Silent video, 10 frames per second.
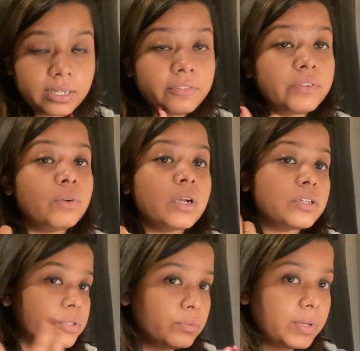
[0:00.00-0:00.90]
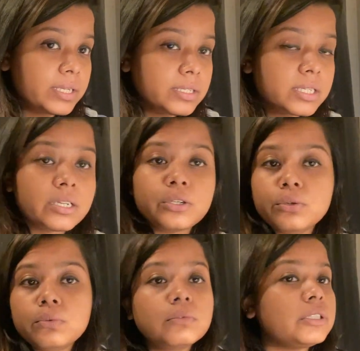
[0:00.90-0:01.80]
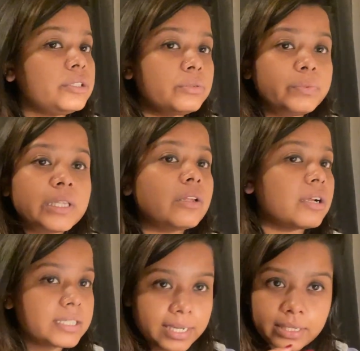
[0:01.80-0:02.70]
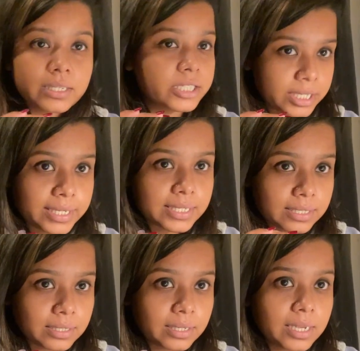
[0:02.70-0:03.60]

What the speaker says: If you are 2 months, you will not get the Schengen.